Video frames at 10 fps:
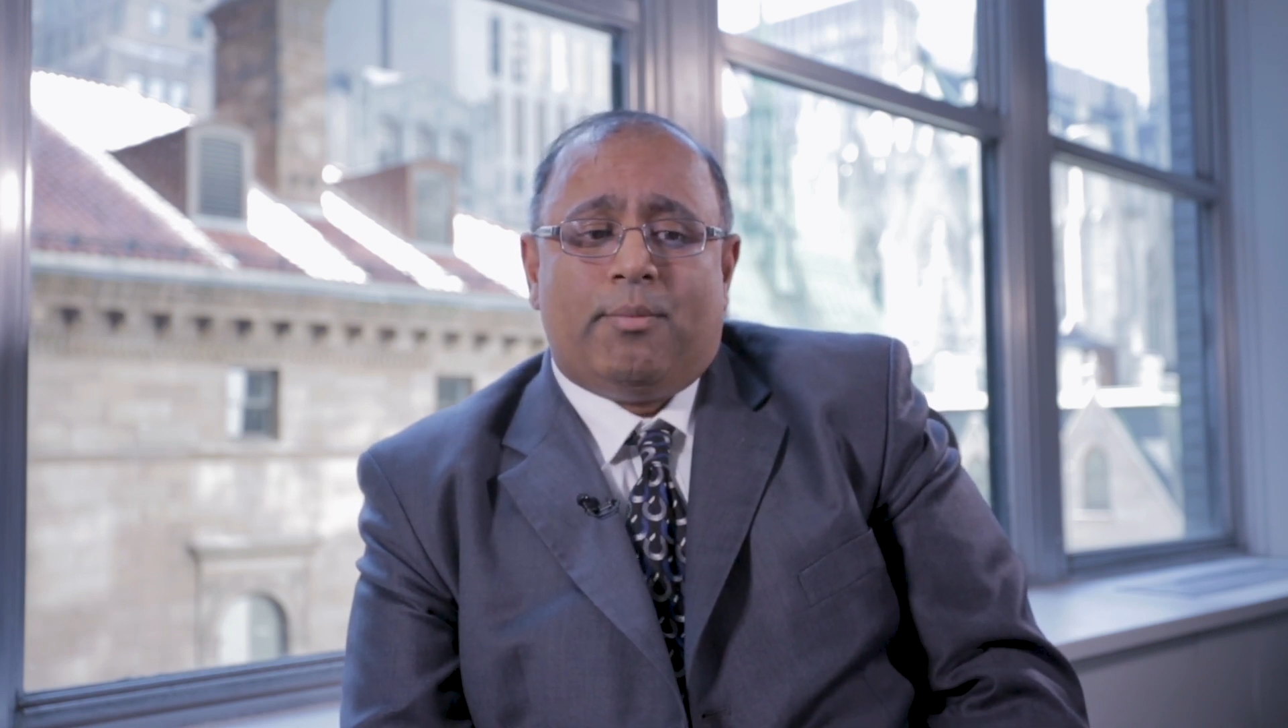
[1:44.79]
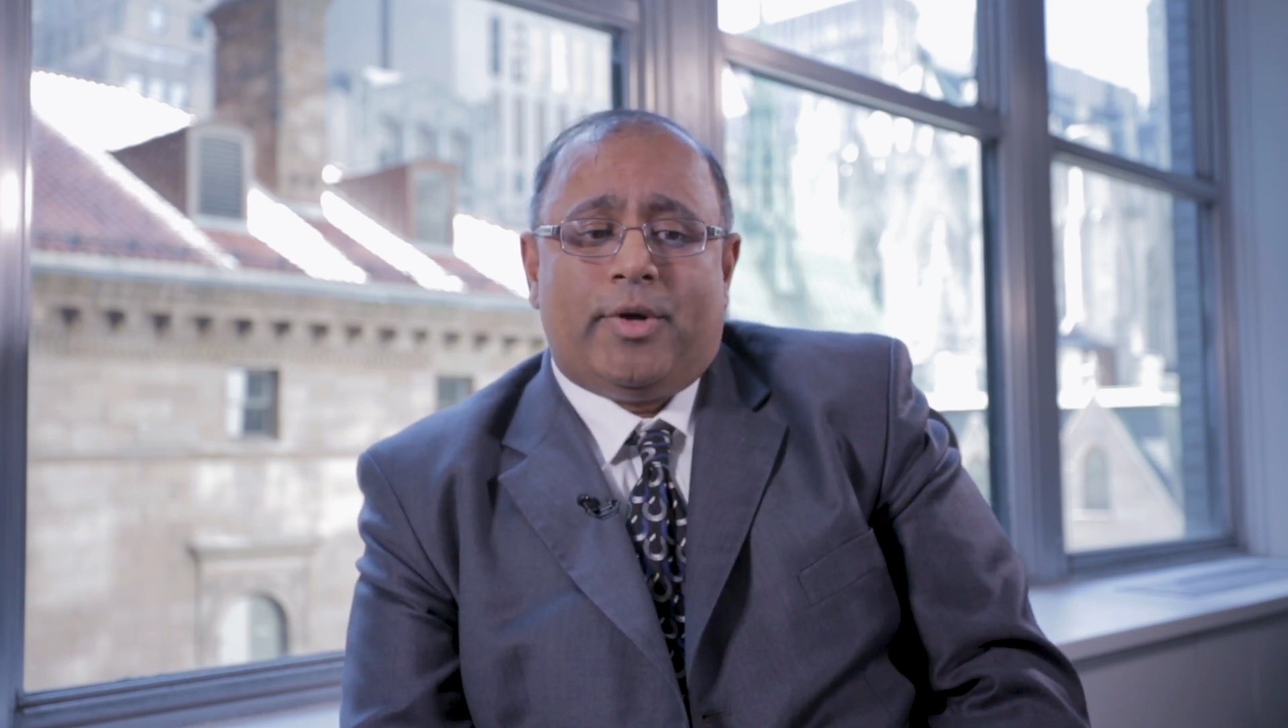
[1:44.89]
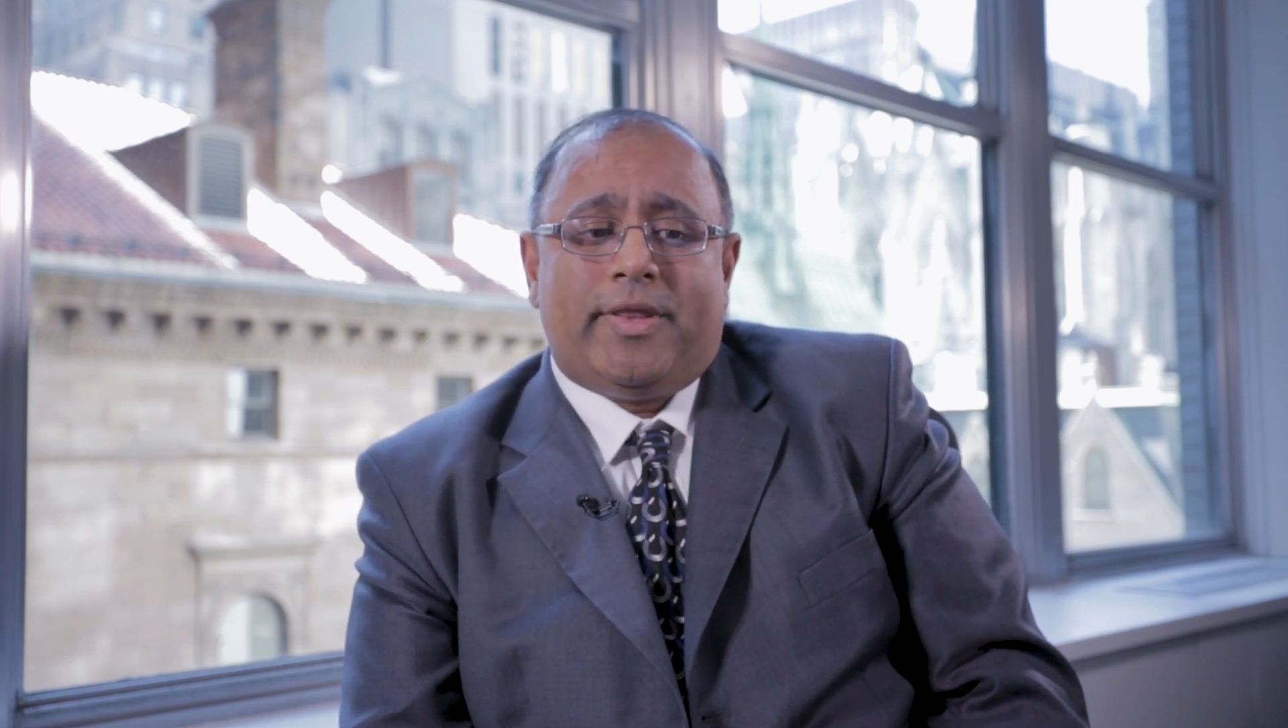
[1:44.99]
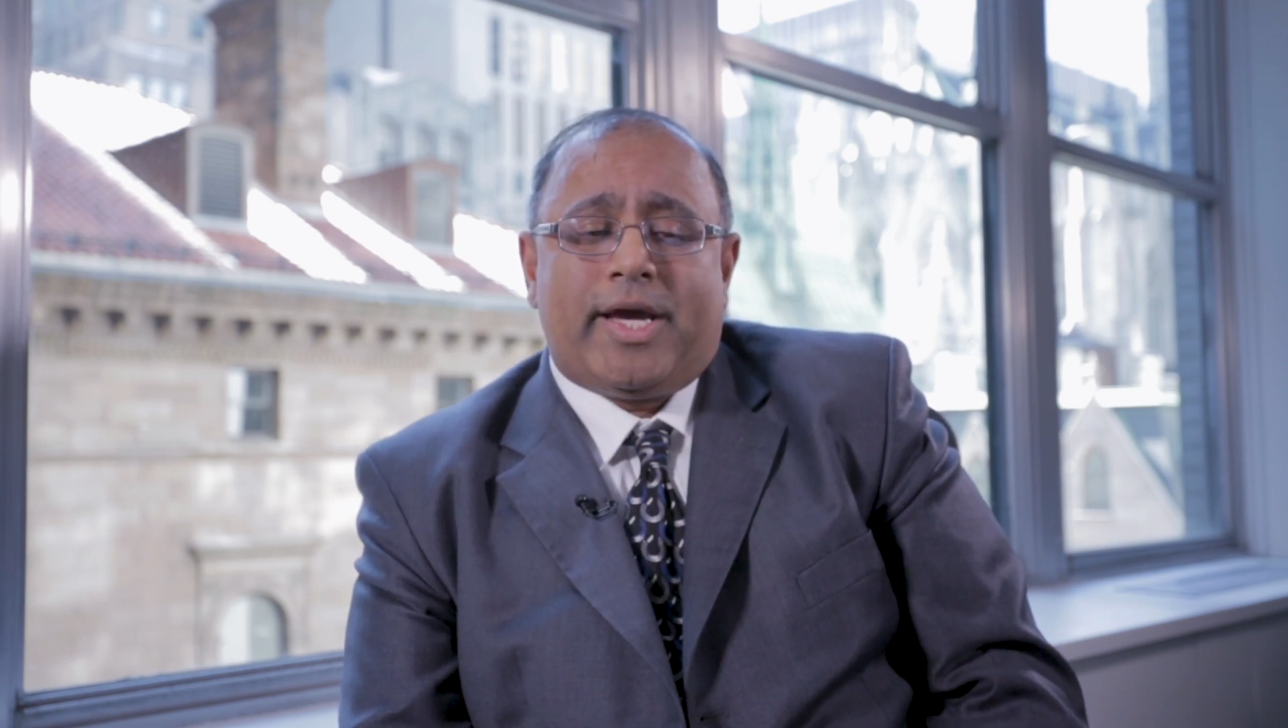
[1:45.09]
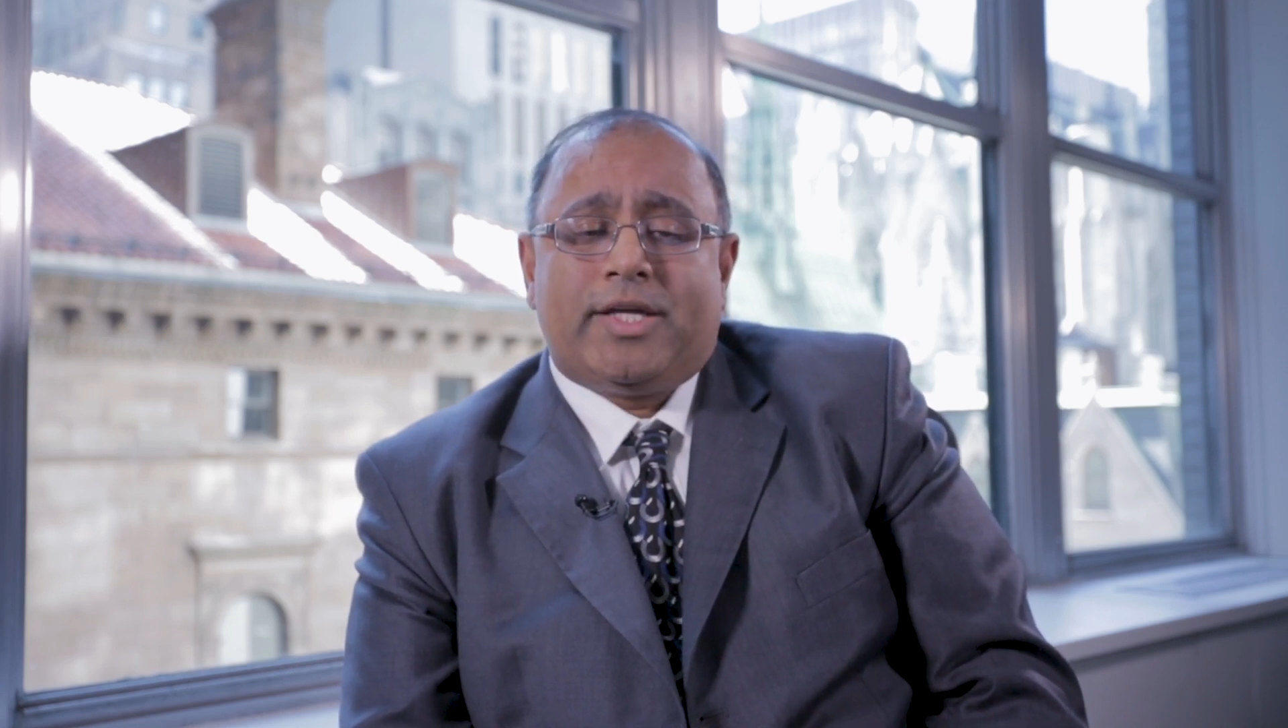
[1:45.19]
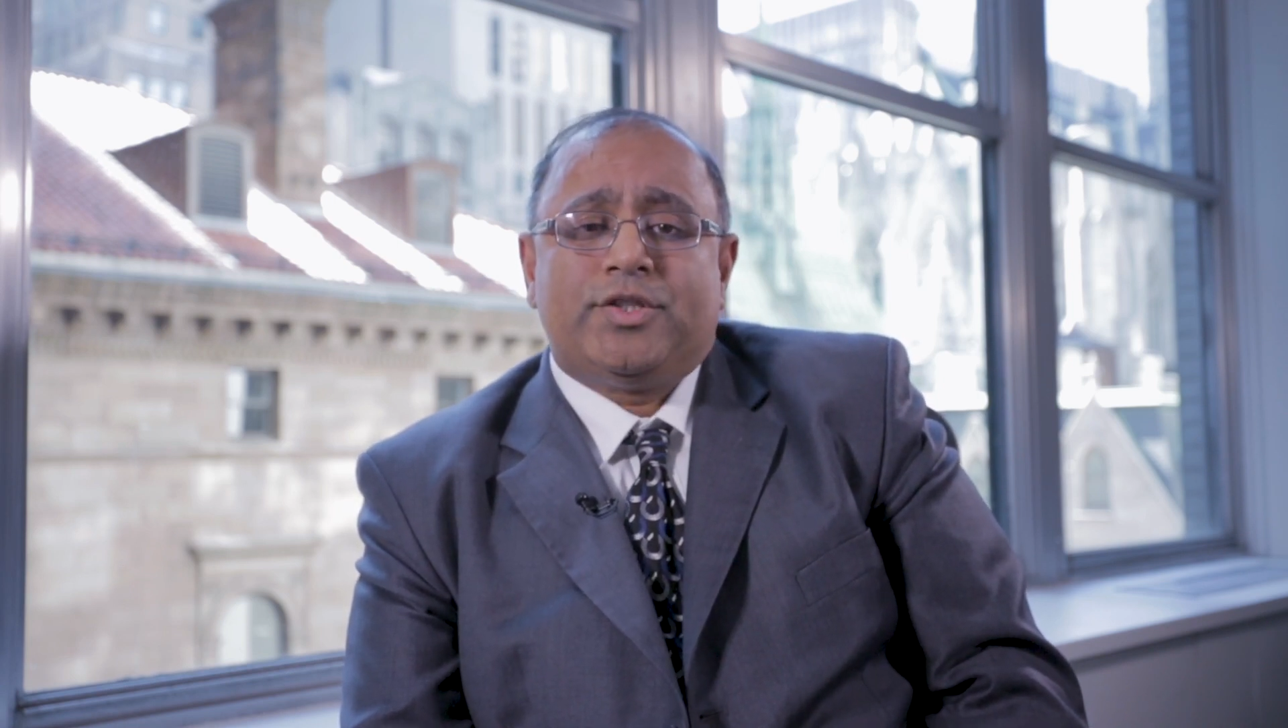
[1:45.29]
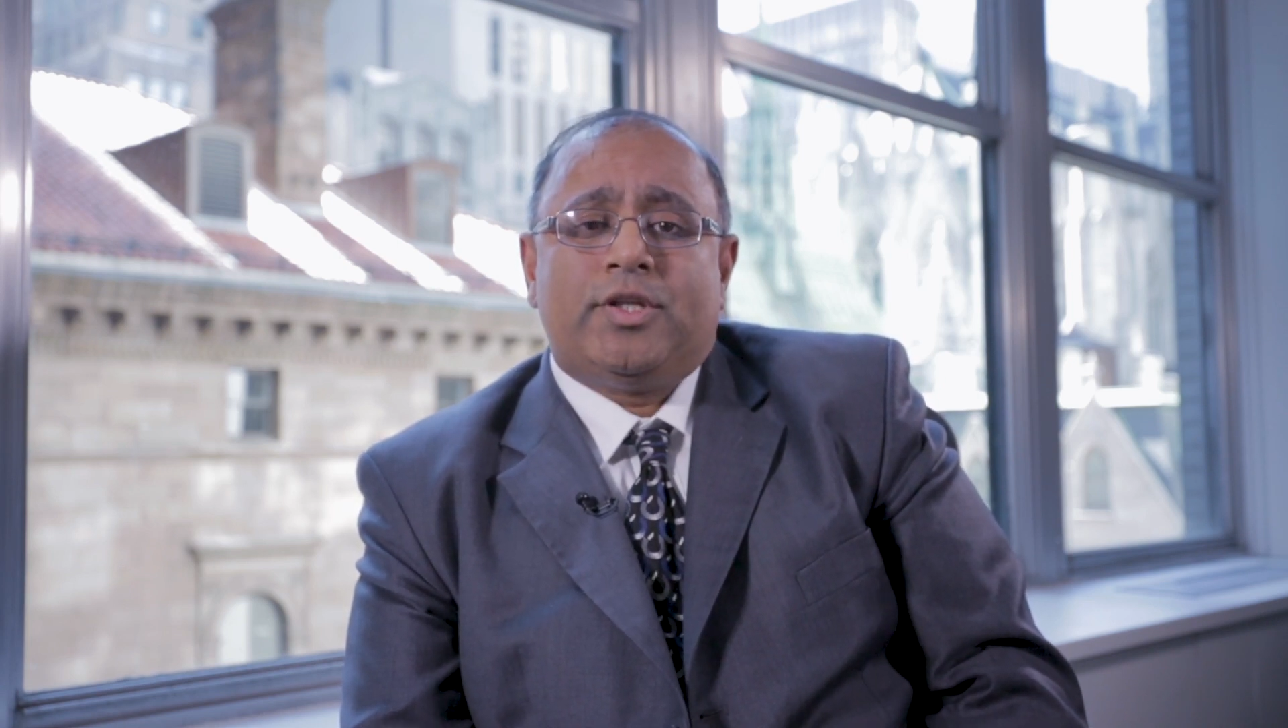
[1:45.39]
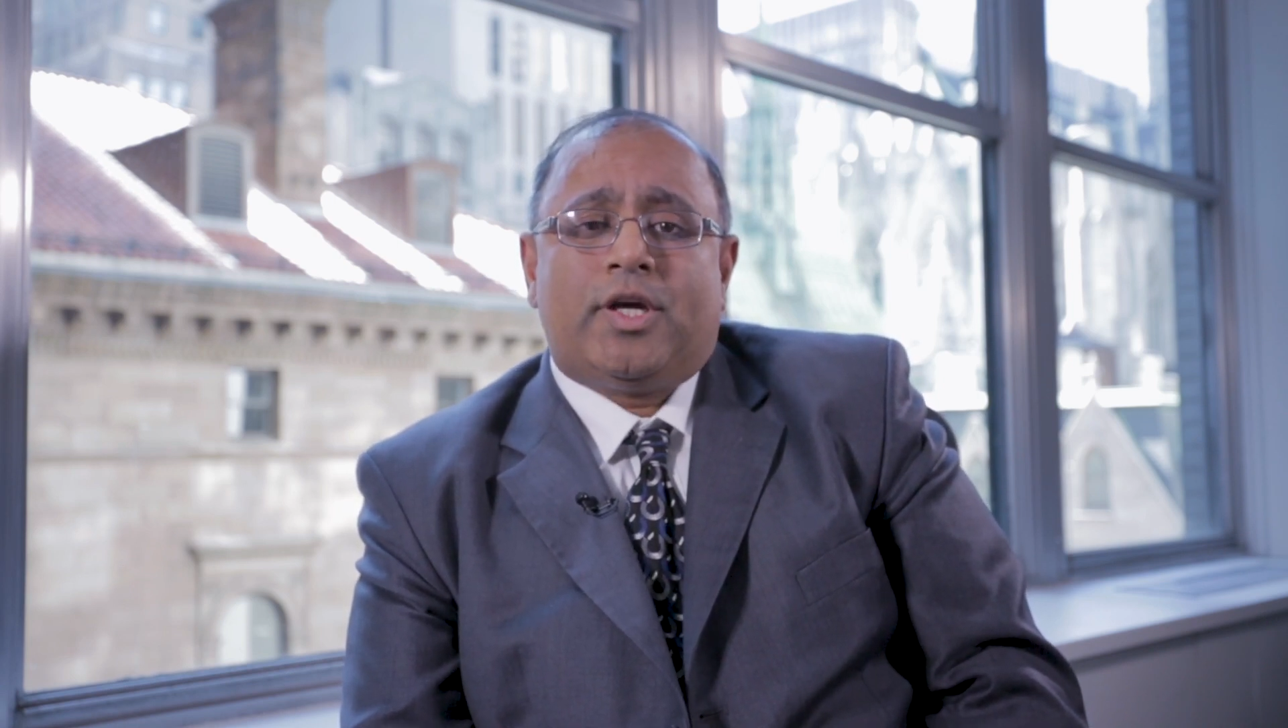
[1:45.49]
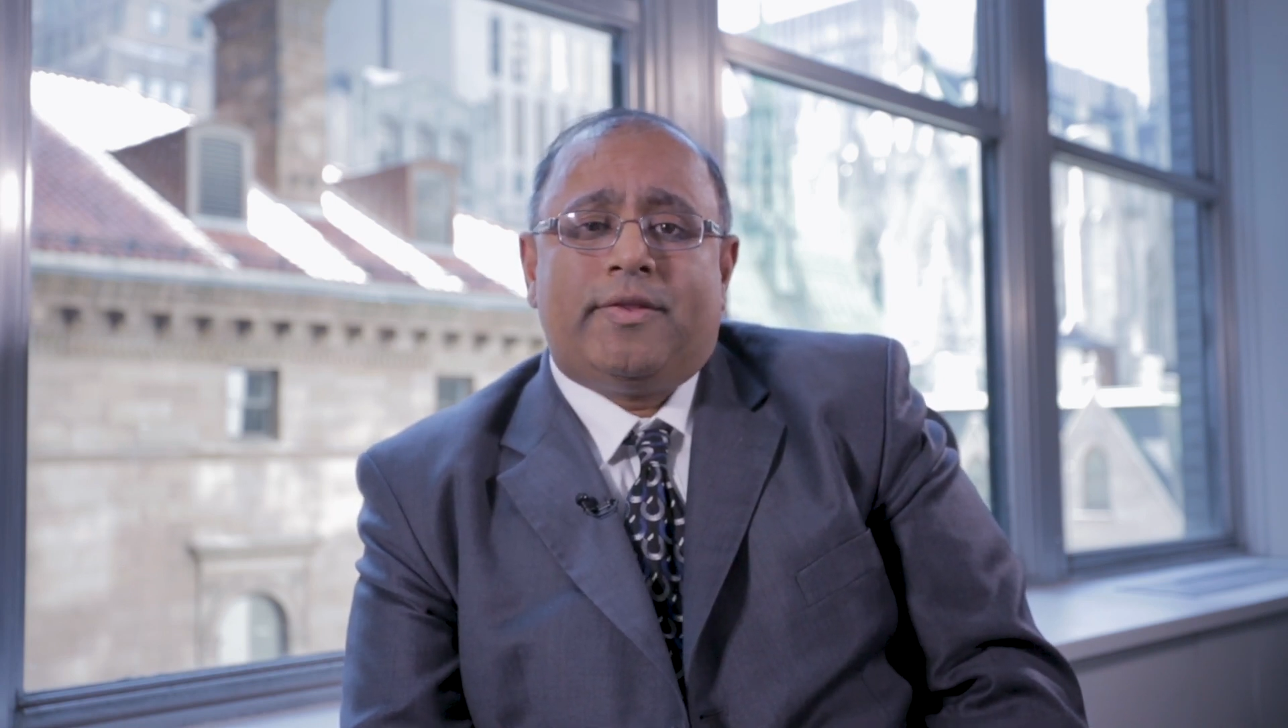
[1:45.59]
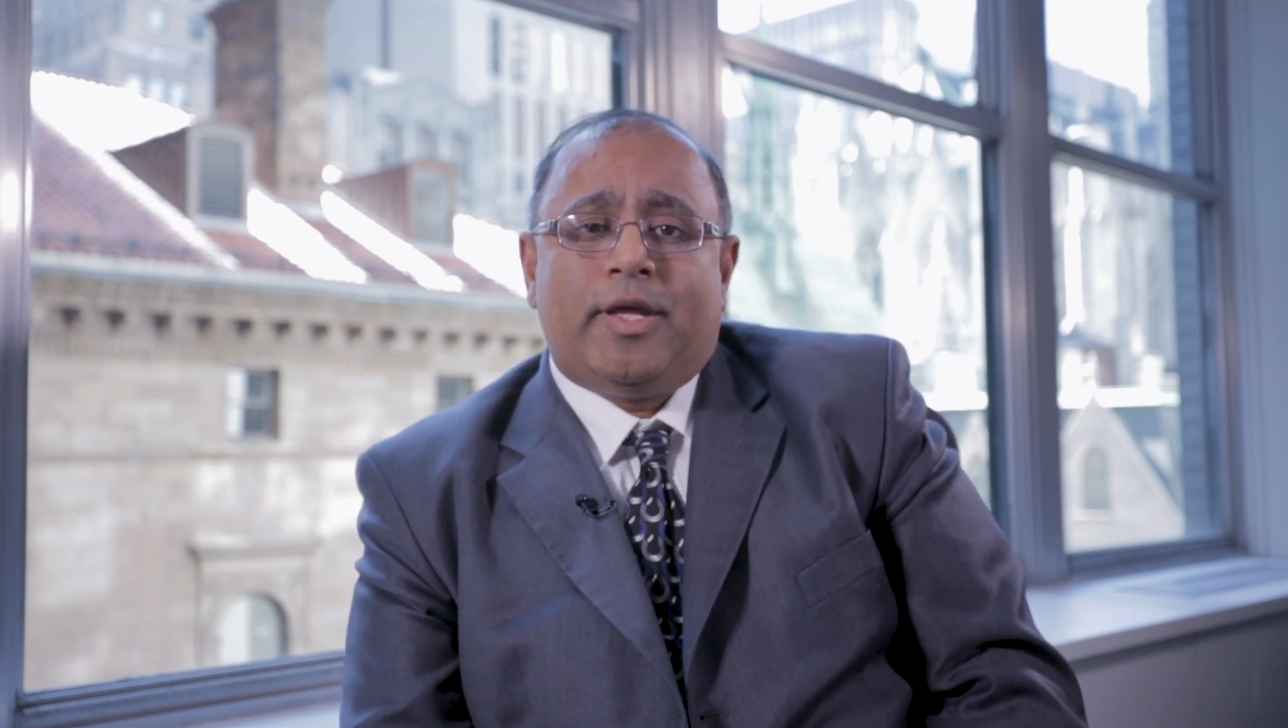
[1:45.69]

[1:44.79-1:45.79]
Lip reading: But that's, in a